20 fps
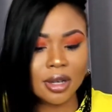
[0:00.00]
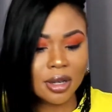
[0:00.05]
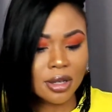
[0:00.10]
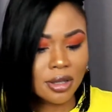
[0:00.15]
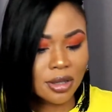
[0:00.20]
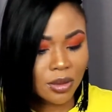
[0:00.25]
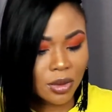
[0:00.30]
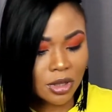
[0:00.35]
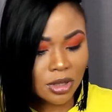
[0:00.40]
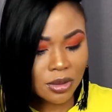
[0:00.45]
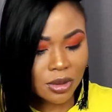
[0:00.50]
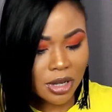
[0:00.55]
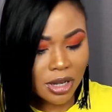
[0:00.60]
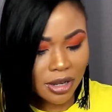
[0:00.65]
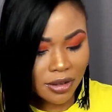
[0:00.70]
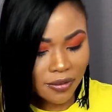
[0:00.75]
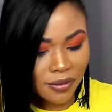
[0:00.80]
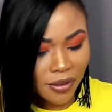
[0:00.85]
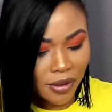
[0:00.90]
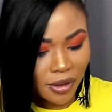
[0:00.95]
So what we
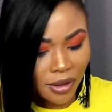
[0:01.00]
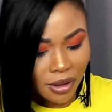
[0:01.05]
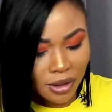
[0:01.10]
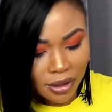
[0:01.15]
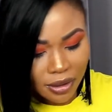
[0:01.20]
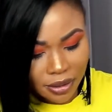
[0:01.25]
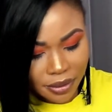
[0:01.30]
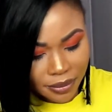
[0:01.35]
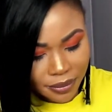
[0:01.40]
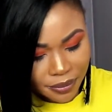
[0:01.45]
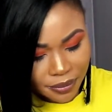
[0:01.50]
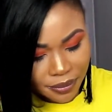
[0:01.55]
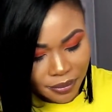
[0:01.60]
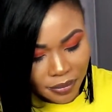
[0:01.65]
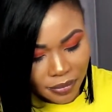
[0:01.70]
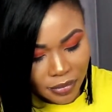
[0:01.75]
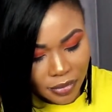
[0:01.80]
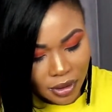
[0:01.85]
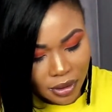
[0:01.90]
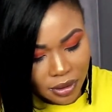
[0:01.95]
have here,
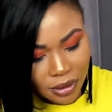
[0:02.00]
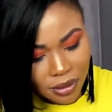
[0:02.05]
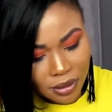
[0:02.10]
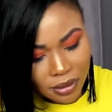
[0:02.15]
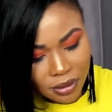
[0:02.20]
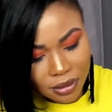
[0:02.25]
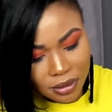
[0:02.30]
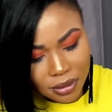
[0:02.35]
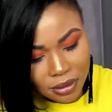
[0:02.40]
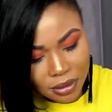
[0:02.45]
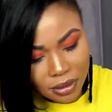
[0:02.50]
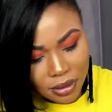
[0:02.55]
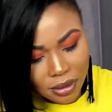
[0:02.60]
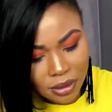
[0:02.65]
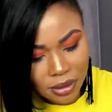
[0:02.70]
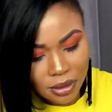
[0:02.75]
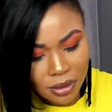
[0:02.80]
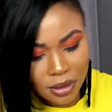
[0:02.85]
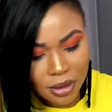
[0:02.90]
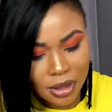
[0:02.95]

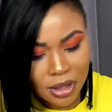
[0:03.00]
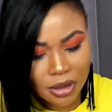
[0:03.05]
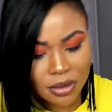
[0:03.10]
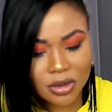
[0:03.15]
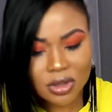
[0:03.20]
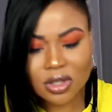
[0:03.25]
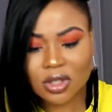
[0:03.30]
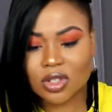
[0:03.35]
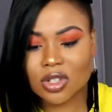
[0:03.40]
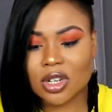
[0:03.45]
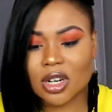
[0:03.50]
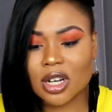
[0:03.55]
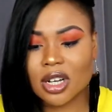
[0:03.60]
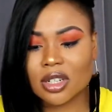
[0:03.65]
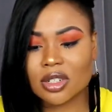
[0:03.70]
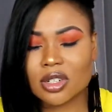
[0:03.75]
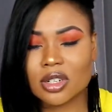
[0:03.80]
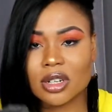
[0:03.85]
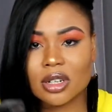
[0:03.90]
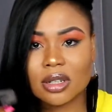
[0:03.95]
here is the
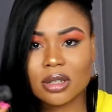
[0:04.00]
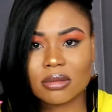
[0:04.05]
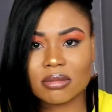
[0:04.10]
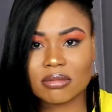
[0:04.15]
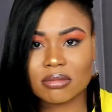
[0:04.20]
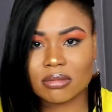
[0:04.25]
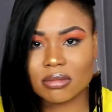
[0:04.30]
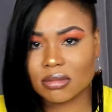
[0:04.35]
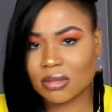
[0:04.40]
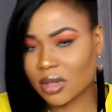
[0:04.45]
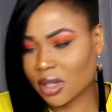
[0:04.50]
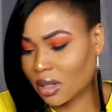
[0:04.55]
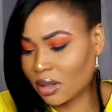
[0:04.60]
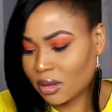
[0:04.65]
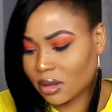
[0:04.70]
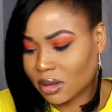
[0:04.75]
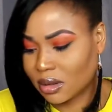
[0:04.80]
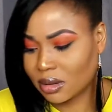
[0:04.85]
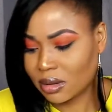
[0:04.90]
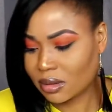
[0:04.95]
charger, like
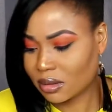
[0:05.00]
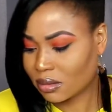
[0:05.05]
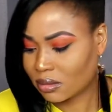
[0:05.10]
the,